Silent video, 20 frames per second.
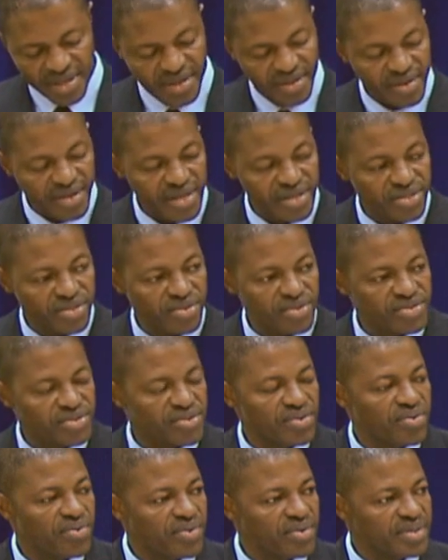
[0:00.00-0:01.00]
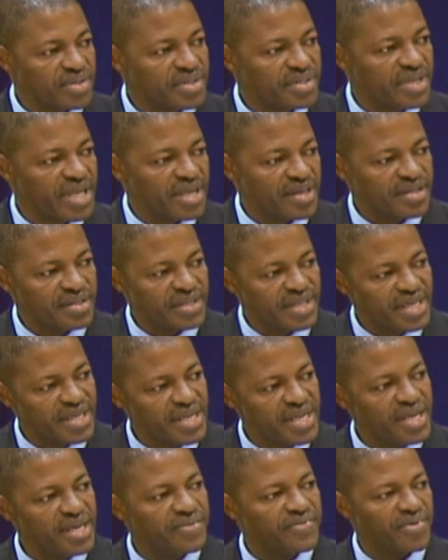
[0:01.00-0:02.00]
There is also the
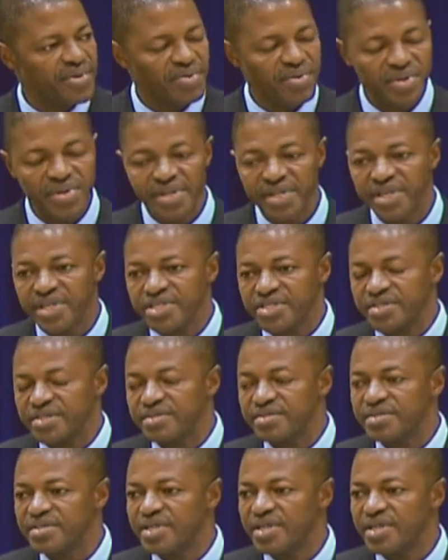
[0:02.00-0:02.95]
need for coordination